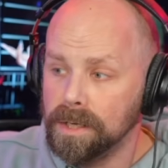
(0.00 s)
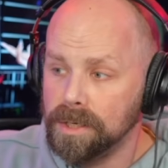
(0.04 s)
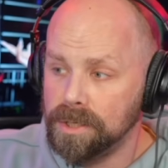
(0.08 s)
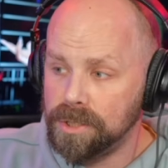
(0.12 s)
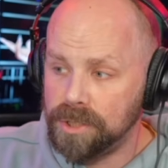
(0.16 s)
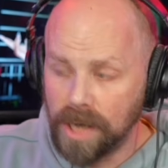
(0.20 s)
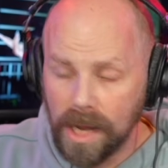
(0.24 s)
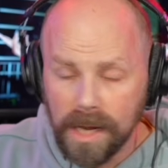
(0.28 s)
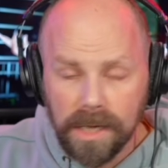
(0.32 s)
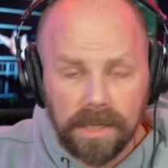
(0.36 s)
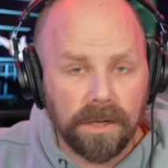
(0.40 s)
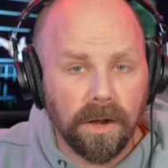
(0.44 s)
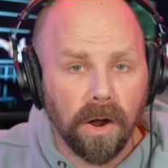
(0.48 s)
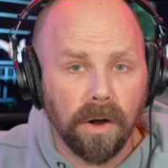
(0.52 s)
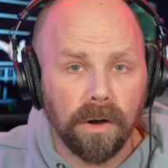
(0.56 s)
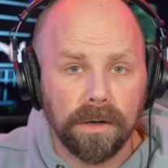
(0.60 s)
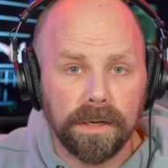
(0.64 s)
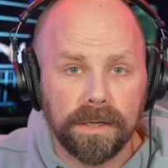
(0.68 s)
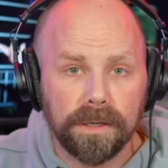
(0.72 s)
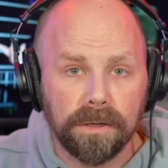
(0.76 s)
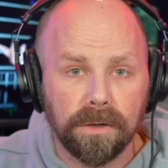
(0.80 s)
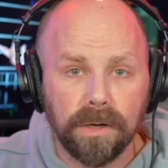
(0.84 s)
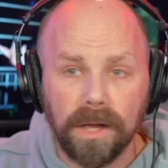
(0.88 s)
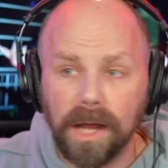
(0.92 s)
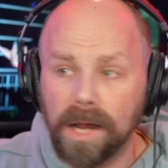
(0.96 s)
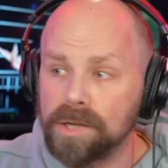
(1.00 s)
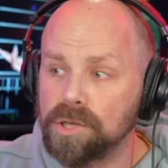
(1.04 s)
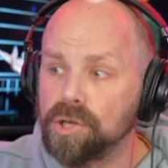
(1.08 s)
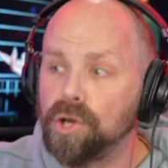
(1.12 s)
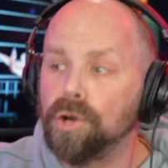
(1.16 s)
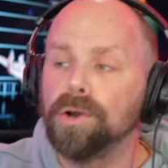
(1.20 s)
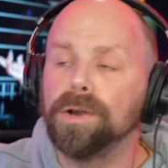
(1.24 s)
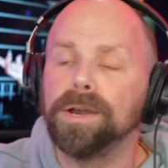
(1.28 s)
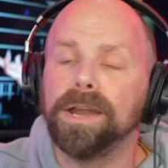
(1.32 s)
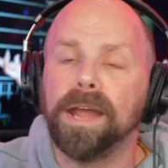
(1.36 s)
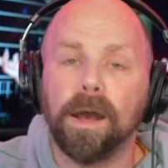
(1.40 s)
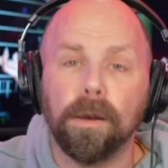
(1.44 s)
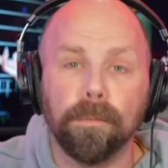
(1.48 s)
Jade Cargill got
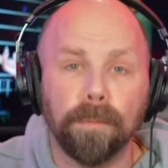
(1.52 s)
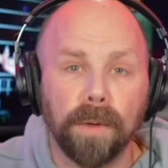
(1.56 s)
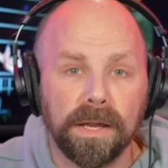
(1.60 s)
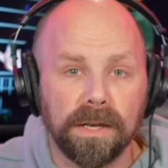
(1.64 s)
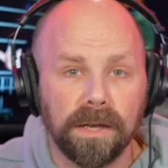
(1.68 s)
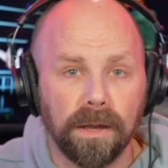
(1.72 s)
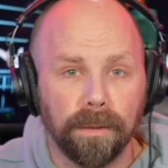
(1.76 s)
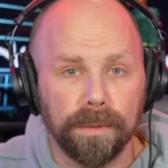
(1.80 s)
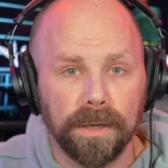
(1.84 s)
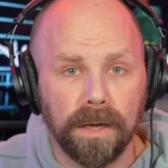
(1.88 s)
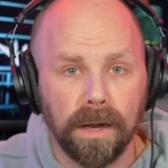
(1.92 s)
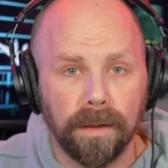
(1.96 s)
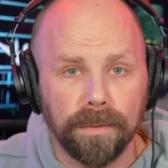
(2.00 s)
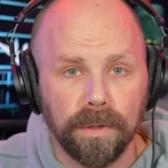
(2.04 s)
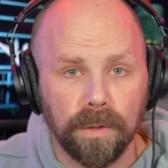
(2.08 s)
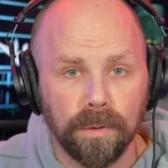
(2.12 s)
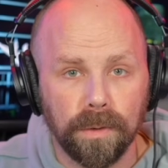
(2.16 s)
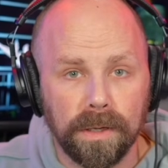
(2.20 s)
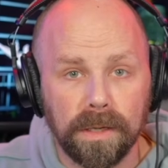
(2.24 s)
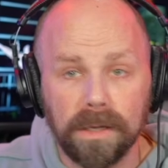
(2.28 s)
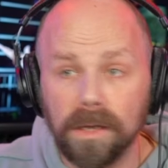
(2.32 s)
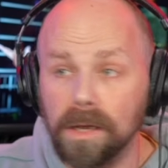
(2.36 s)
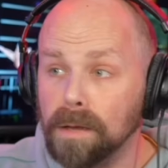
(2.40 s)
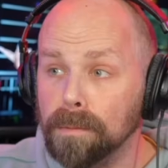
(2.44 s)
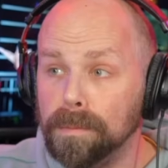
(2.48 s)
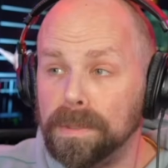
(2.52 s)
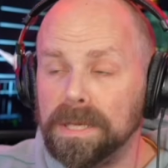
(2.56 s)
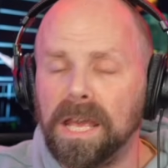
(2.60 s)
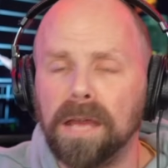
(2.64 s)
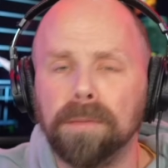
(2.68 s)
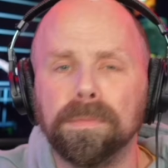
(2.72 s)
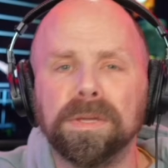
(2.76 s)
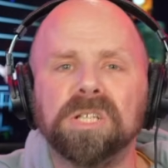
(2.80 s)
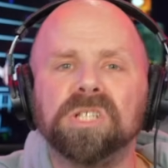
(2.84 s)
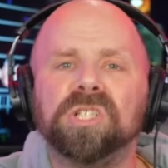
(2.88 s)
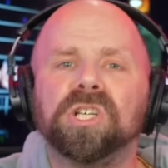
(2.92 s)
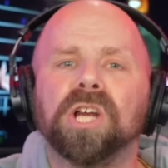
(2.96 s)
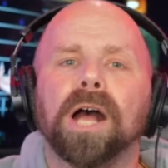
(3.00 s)
turned down by WWE, became
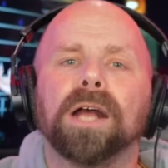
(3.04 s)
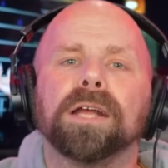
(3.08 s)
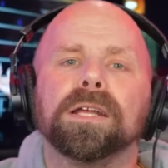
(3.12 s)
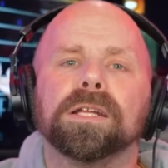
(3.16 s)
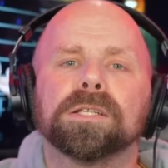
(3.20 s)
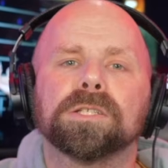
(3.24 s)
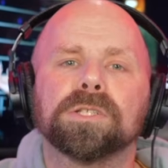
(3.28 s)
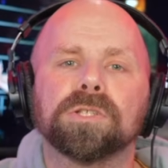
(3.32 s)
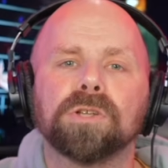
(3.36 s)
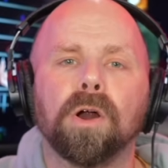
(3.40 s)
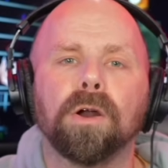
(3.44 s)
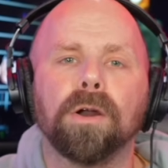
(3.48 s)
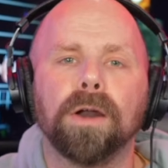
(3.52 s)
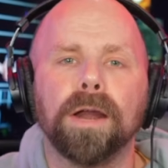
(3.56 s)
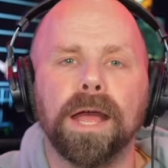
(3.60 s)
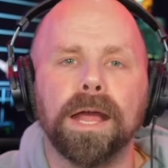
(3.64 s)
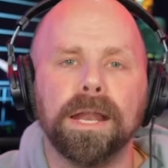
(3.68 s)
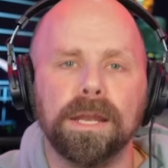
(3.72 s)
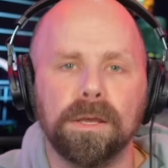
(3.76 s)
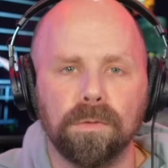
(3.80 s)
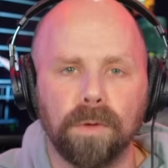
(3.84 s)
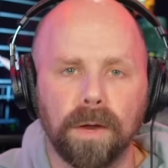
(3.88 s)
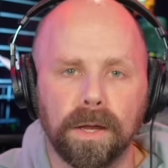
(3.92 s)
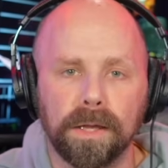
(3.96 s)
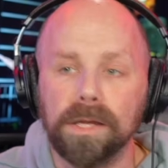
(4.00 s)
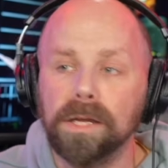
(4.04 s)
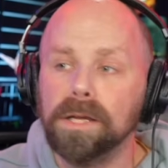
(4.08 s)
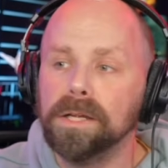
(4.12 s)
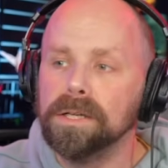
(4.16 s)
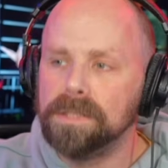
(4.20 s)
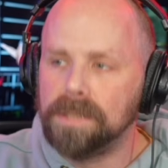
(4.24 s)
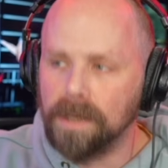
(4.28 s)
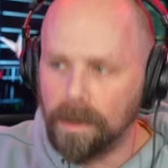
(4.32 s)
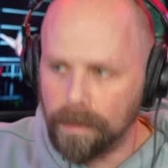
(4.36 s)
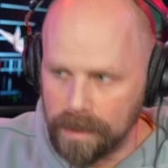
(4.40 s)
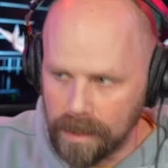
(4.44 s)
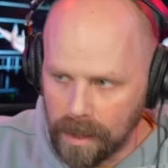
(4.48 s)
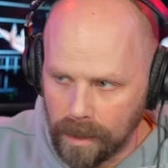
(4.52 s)
a giant star anyway.
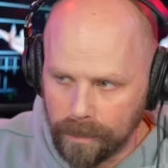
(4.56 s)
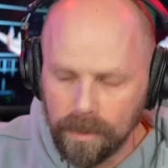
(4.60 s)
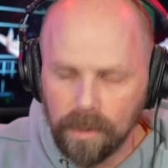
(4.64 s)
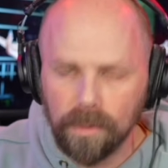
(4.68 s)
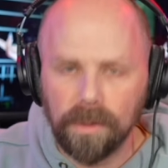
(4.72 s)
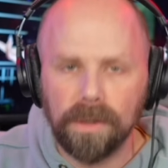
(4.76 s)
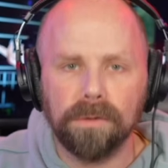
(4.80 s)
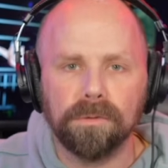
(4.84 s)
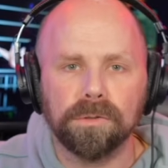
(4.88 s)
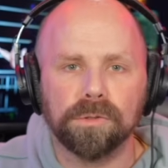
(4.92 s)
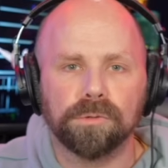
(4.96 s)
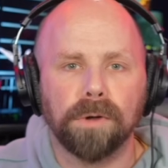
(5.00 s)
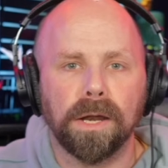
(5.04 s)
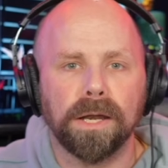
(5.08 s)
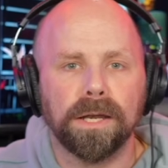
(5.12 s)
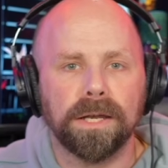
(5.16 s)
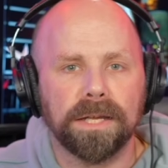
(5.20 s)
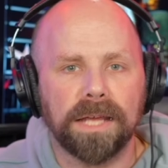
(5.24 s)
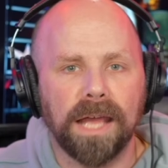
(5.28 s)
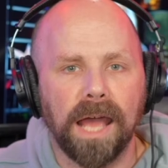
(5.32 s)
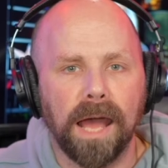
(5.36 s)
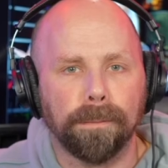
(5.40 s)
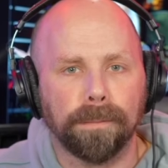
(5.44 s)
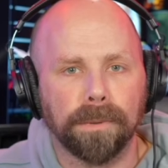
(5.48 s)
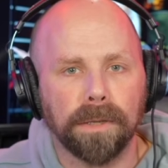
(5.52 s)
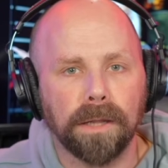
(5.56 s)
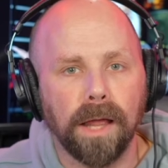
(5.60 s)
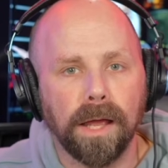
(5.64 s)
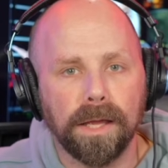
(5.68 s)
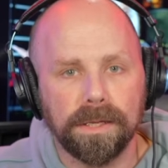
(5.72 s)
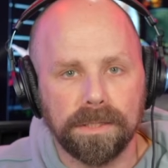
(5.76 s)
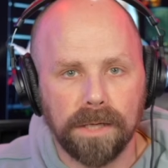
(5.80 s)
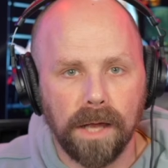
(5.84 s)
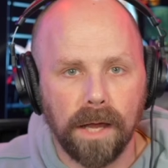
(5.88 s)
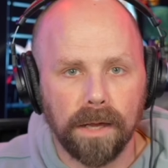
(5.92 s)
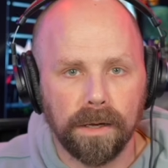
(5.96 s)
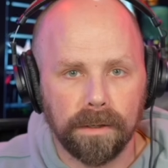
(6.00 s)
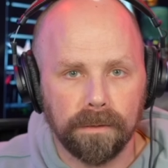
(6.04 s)
WWE was ready to
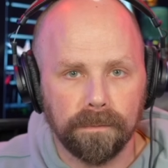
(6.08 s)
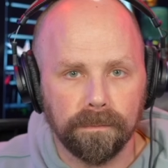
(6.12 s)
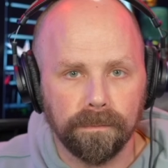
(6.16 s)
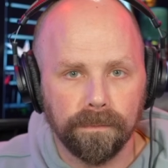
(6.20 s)
capitalize on it.